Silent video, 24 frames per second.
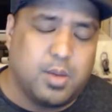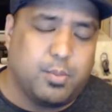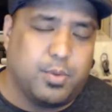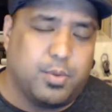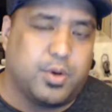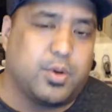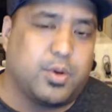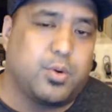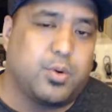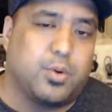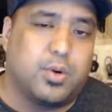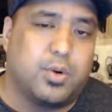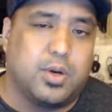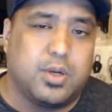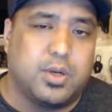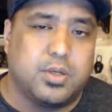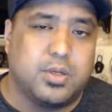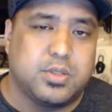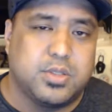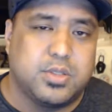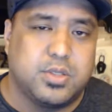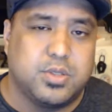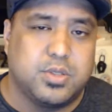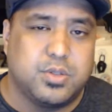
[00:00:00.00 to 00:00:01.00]
But
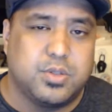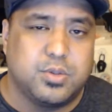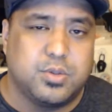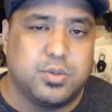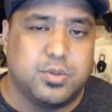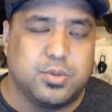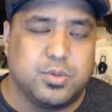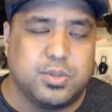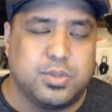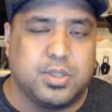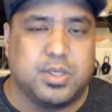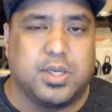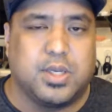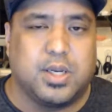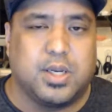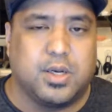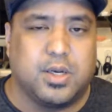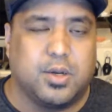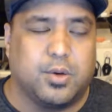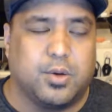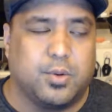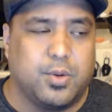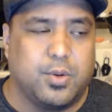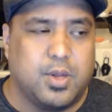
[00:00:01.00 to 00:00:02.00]
according to
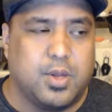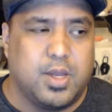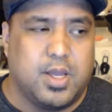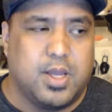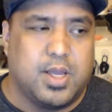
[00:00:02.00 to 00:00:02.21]
Nintendo,